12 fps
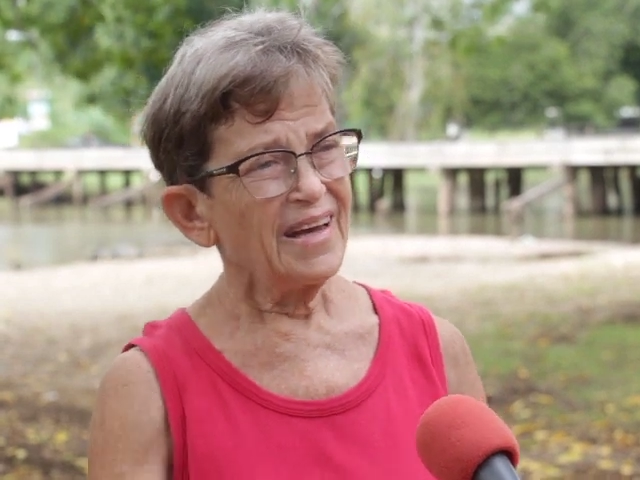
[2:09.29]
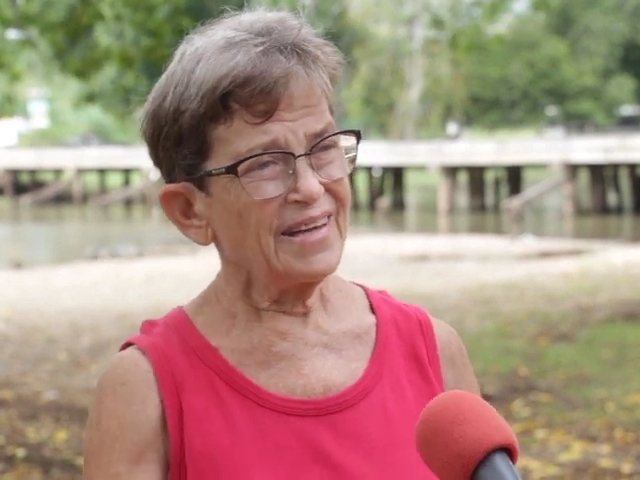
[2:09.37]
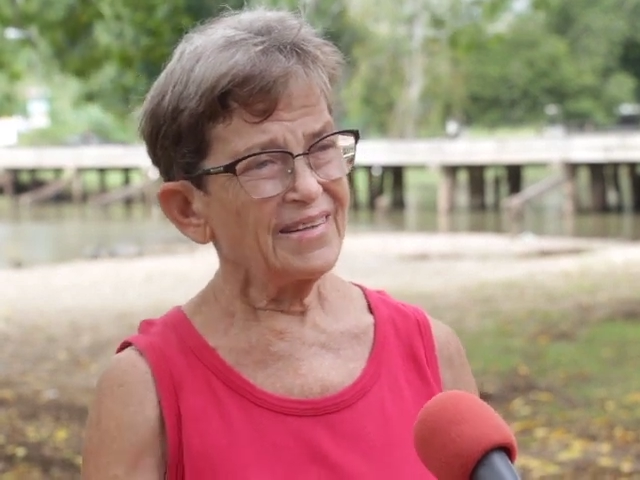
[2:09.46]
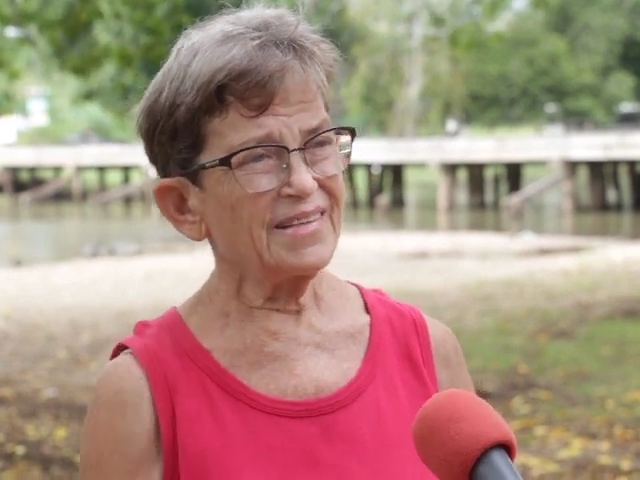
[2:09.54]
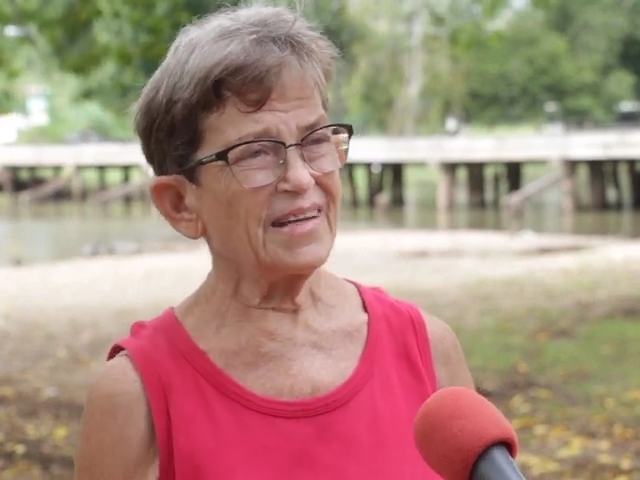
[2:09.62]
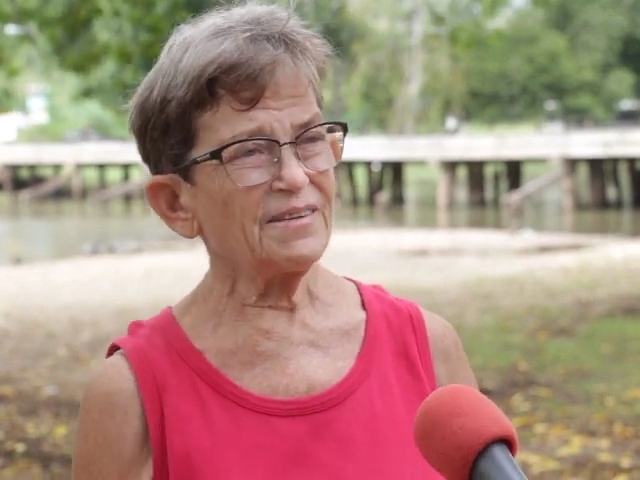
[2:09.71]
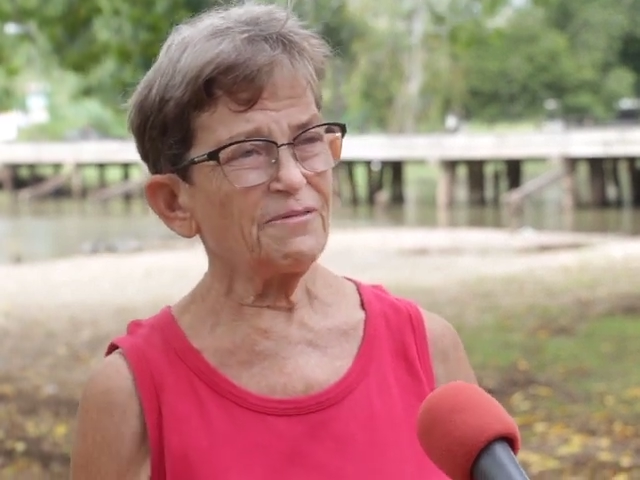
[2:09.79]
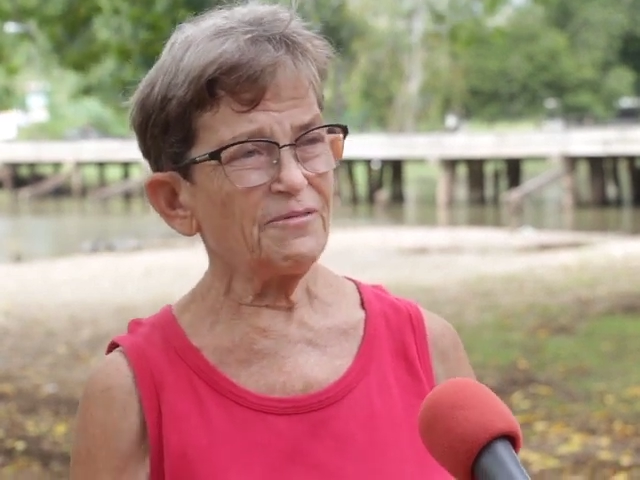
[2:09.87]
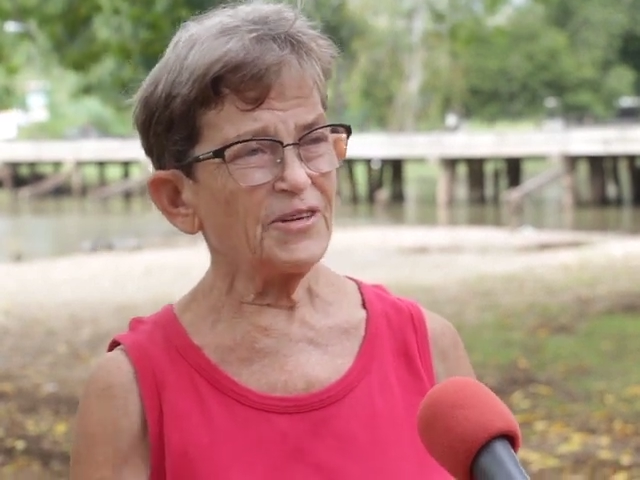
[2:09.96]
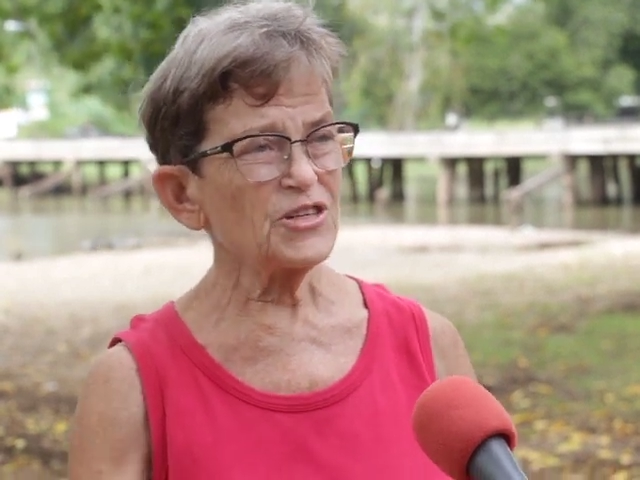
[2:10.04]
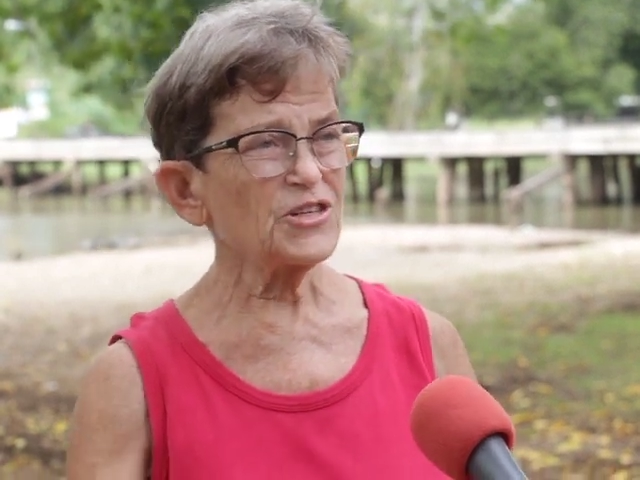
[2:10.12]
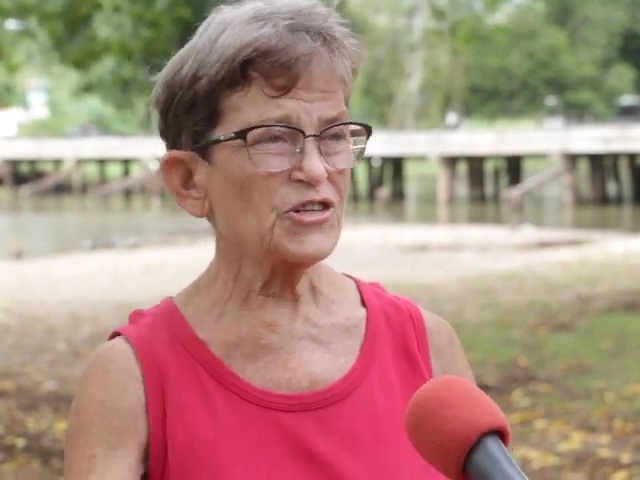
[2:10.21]
and dead
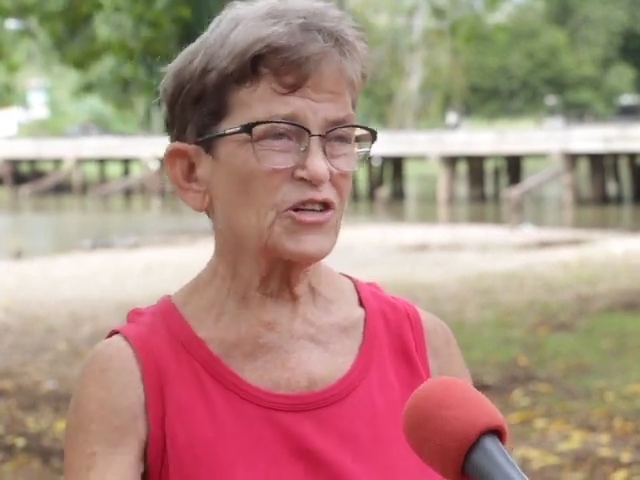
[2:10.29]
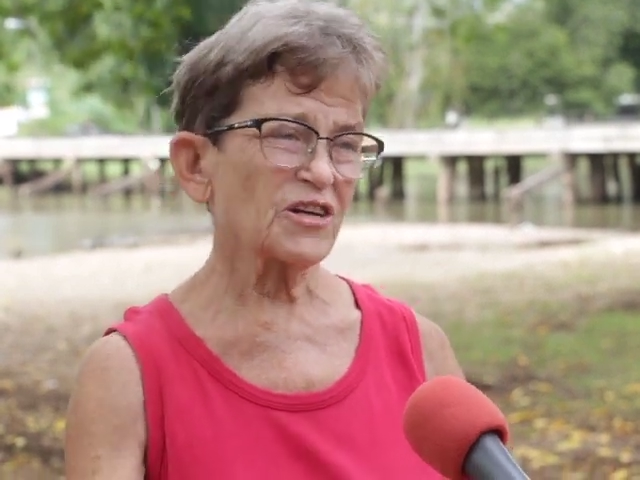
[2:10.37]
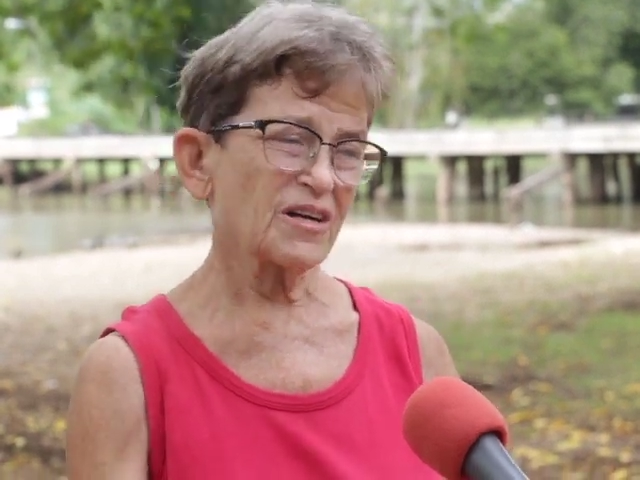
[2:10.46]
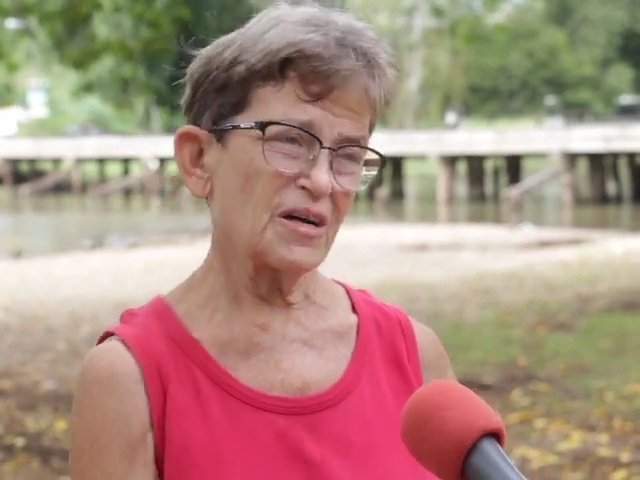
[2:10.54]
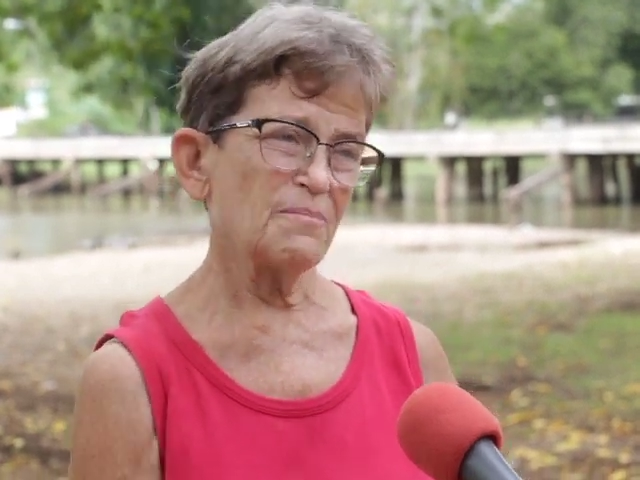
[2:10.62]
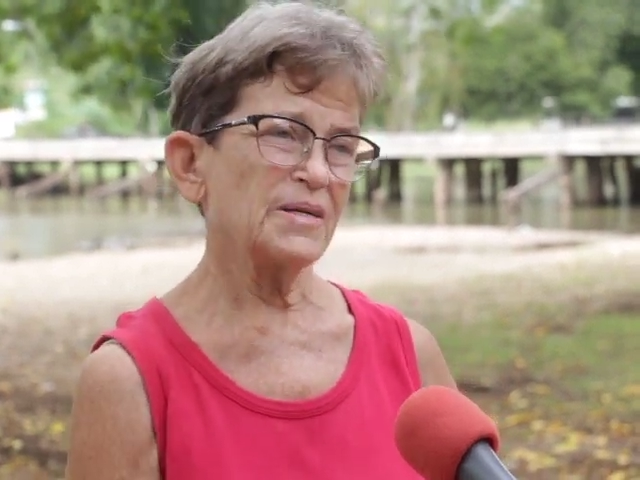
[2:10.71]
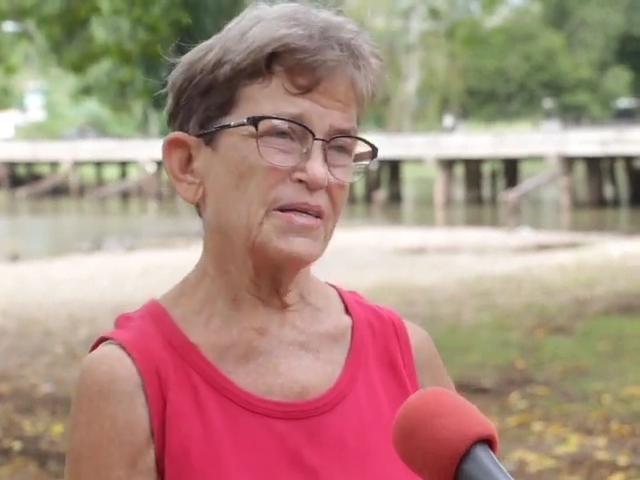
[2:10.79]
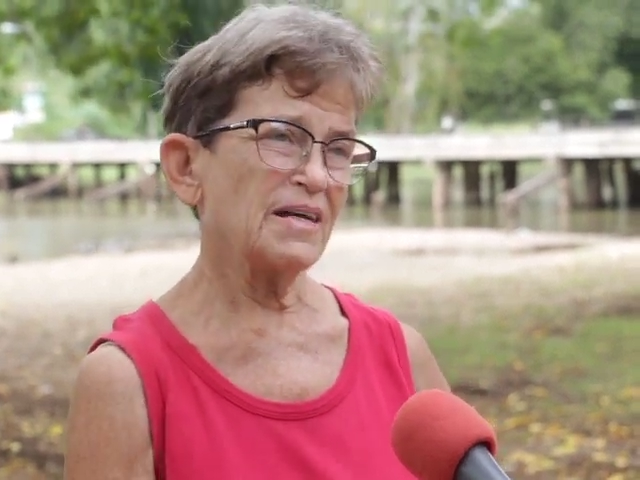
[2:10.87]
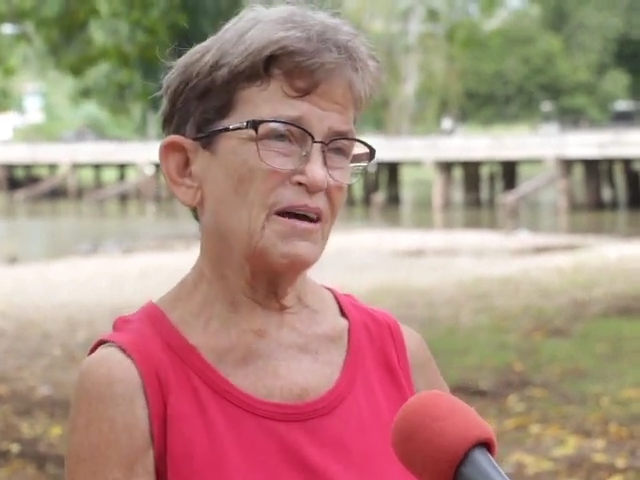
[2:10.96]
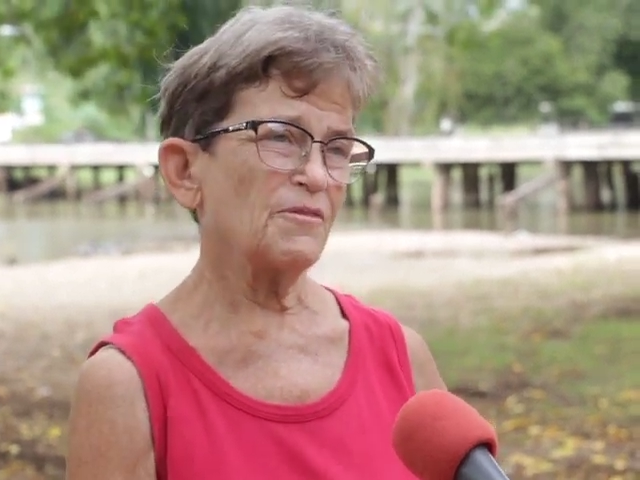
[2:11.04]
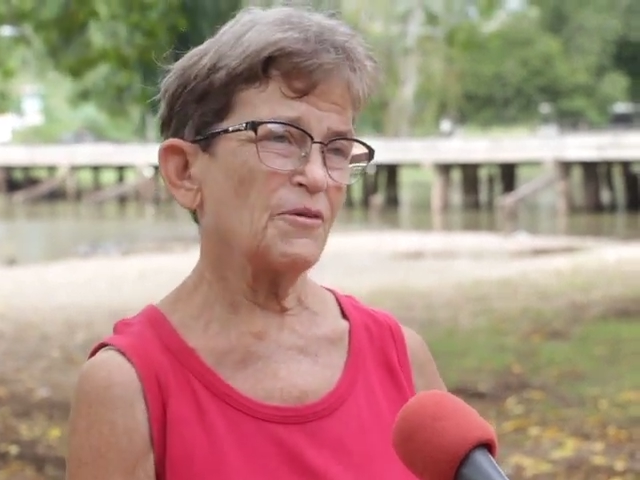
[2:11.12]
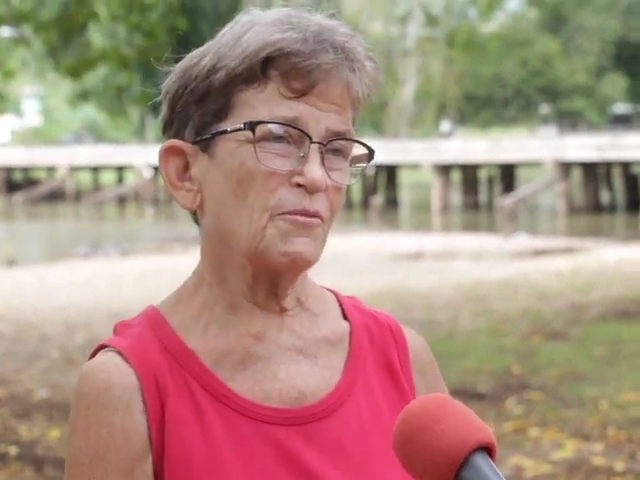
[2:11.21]
fish coming
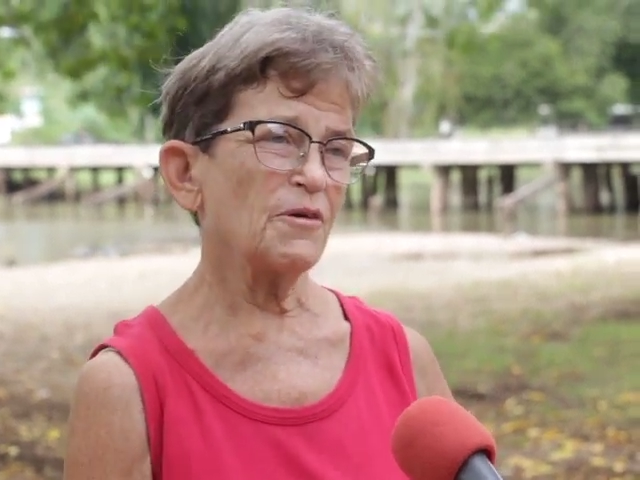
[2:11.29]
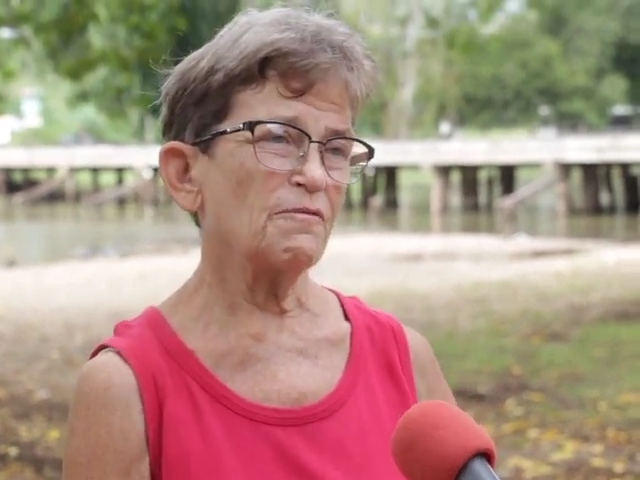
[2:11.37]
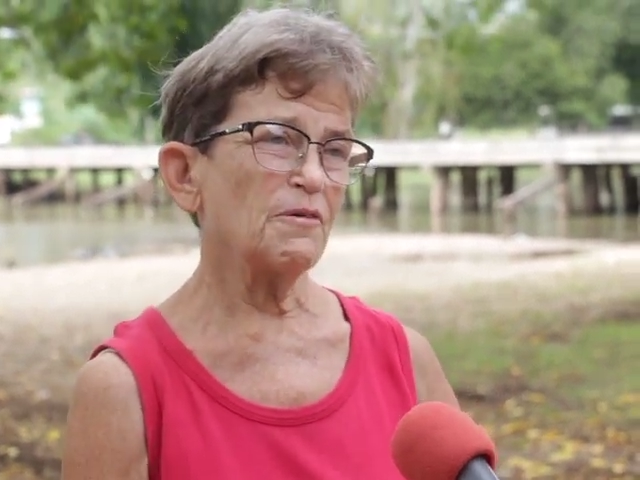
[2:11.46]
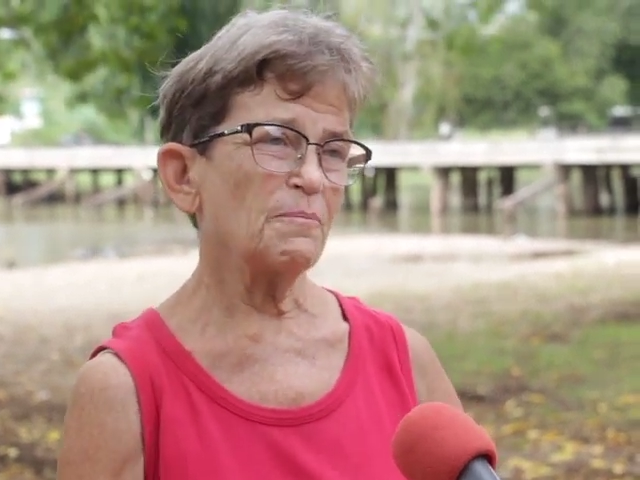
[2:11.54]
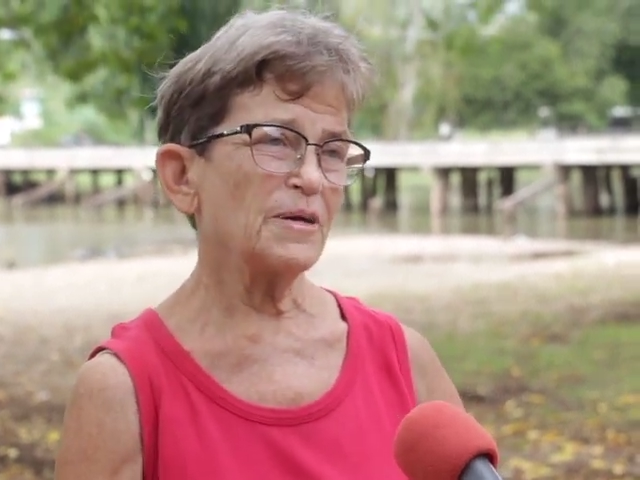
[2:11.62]
down the river